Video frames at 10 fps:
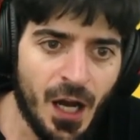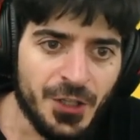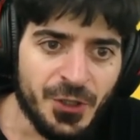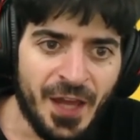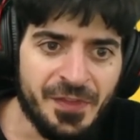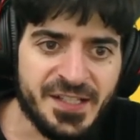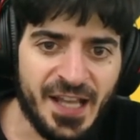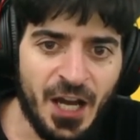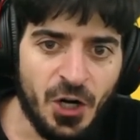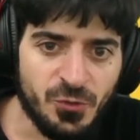You end this
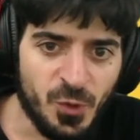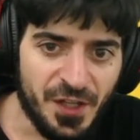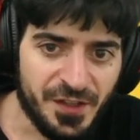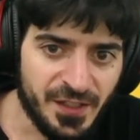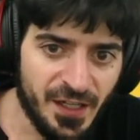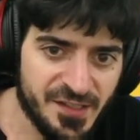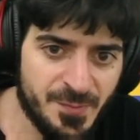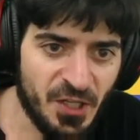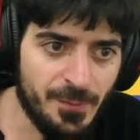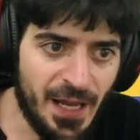out with
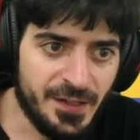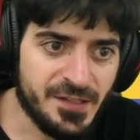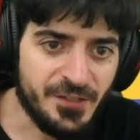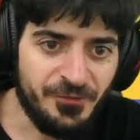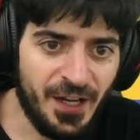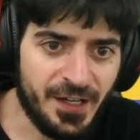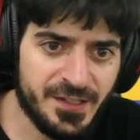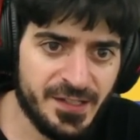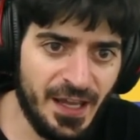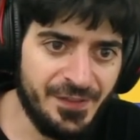Spirit Magnus
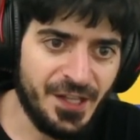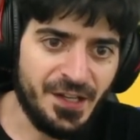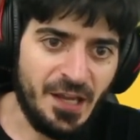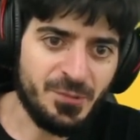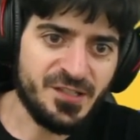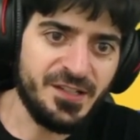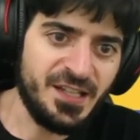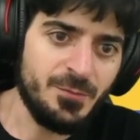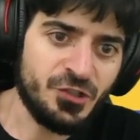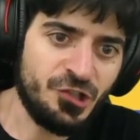effect, and then 8%
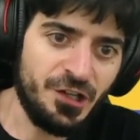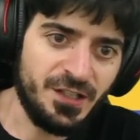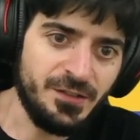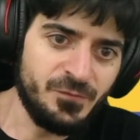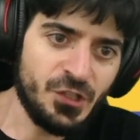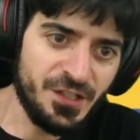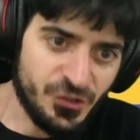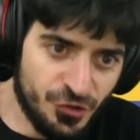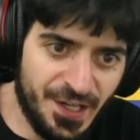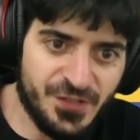damage taken is
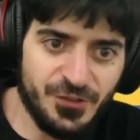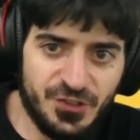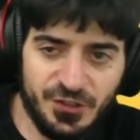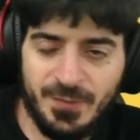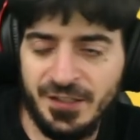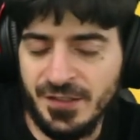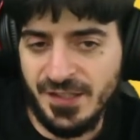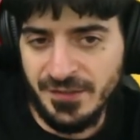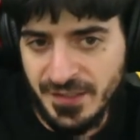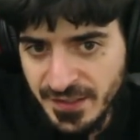transferred to your minions,
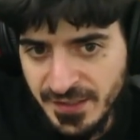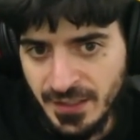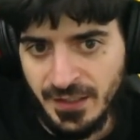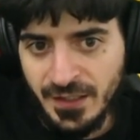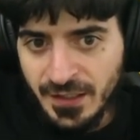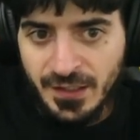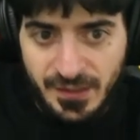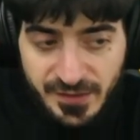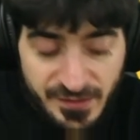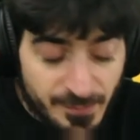and this is
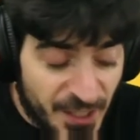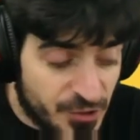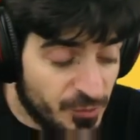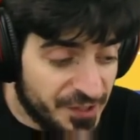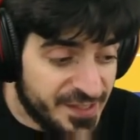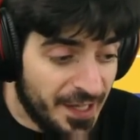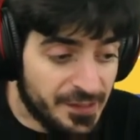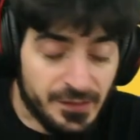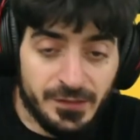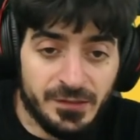makes you really
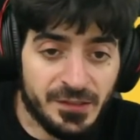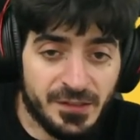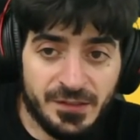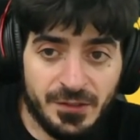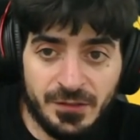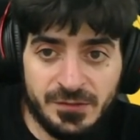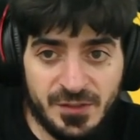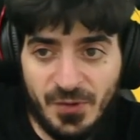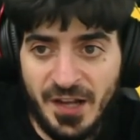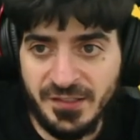tanky, you know,
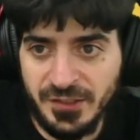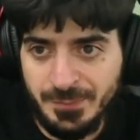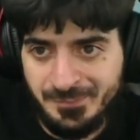surprisingly.